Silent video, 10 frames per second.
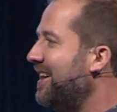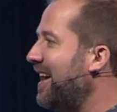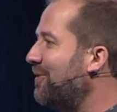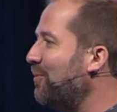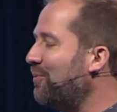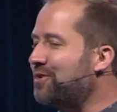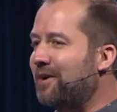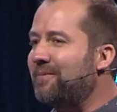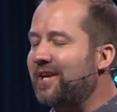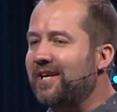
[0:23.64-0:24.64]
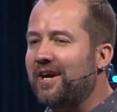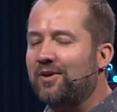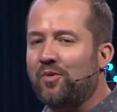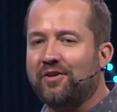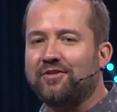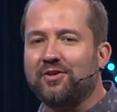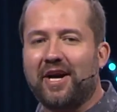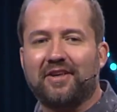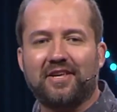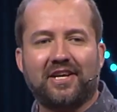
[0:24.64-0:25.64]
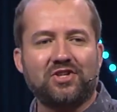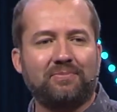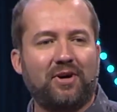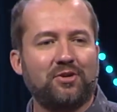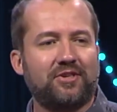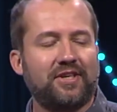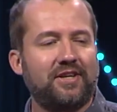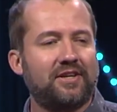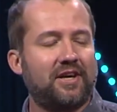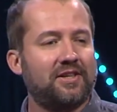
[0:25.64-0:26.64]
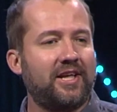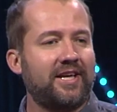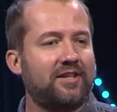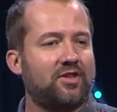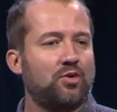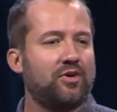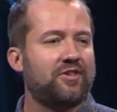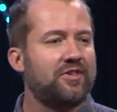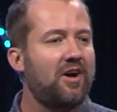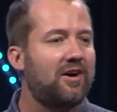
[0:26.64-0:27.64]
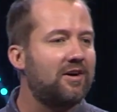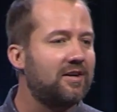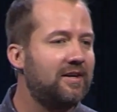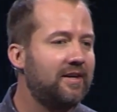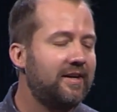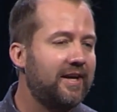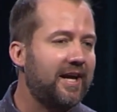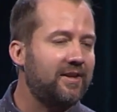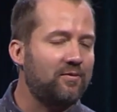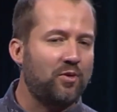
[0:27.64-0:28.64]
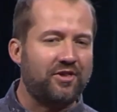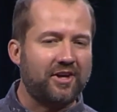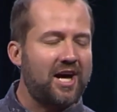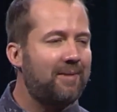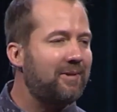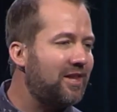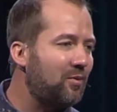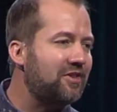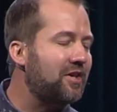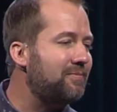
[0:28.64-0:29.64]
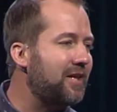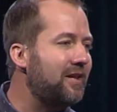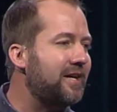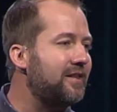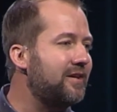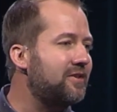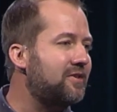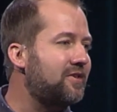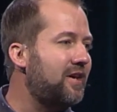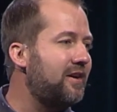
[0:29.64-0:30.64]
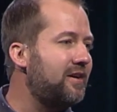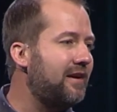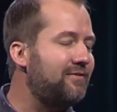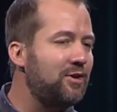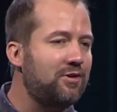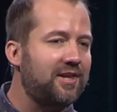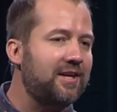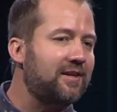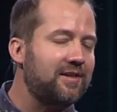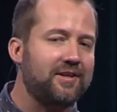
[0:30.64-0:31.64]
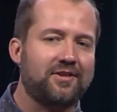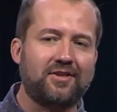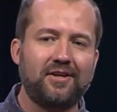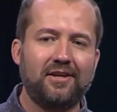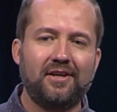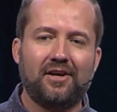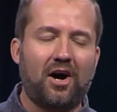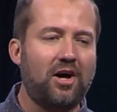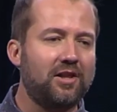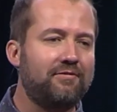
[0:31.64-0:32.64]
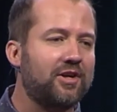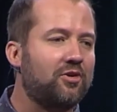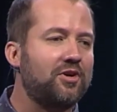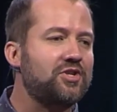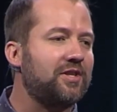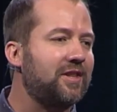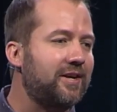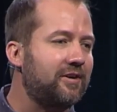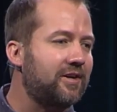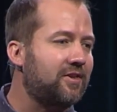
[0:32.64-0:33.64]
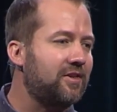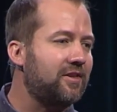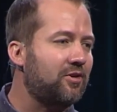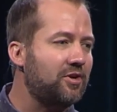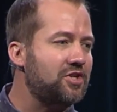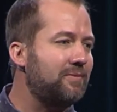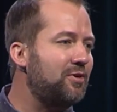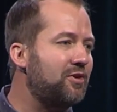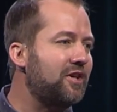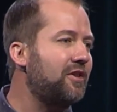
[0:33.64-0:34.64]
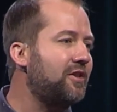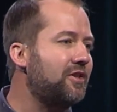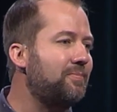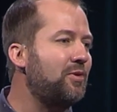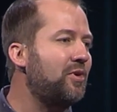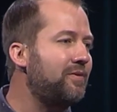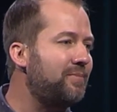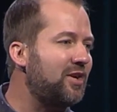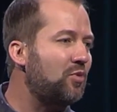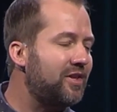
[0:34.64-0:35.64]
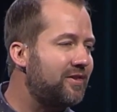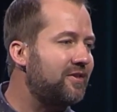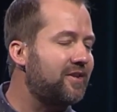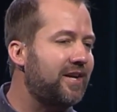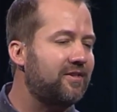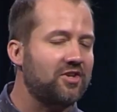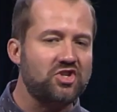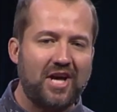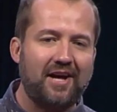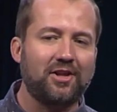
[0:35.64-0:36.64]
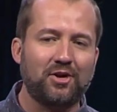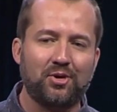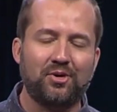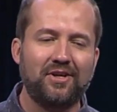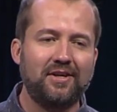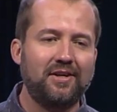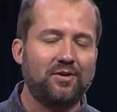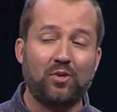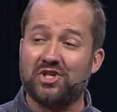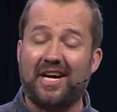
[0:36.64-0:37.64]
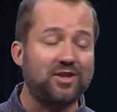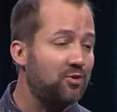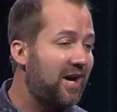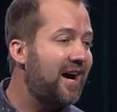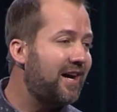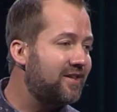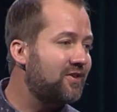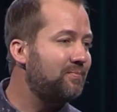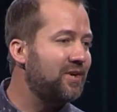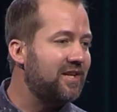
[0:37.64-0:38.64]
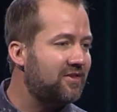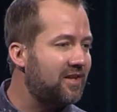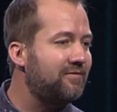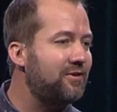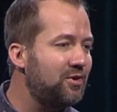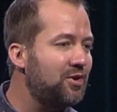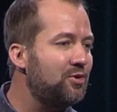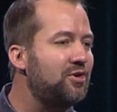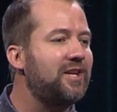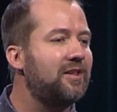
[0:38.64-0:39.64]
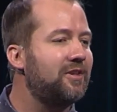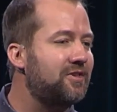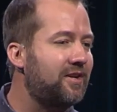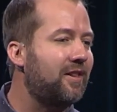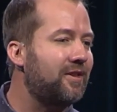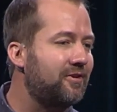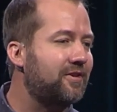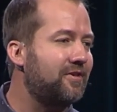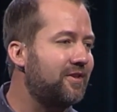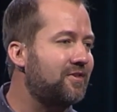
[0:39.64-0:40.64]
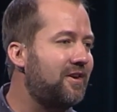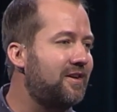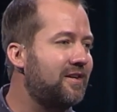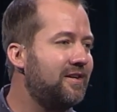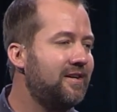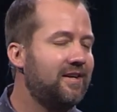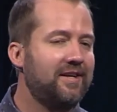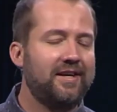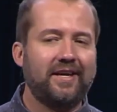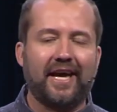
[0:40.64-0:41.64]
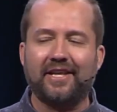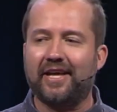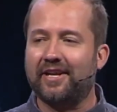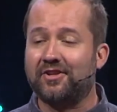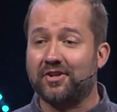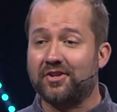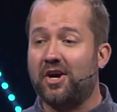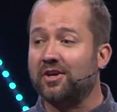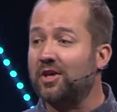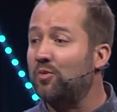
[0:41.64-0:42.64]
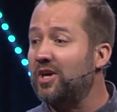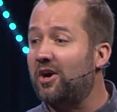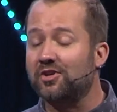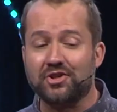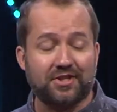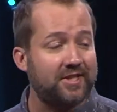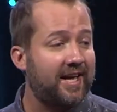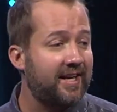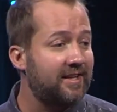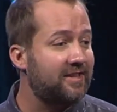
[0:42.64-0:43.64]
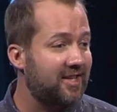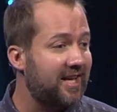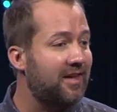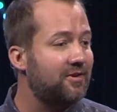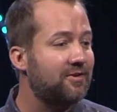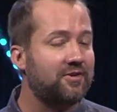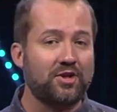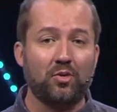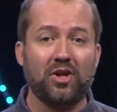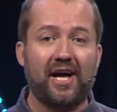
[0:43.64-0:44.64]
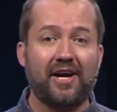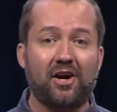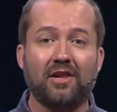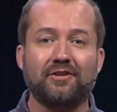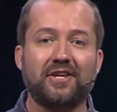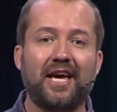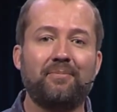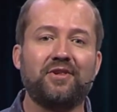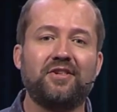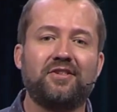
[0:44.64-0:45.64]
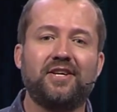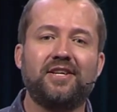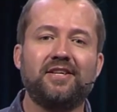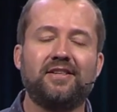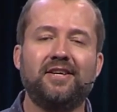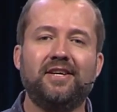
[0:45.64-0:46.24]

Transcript: And somebody, uh, one of you guys, actually posted a, a link to a song and with the comment that went something like this uh, If you think that all of the Christian lyrics and the Christian music that's be written, being written these days is shallow, which I do not, but he said, if you do, you need to listen to the lyrics of this song. And, and it's a song that we all just sang together. So will I. All of our campuses did it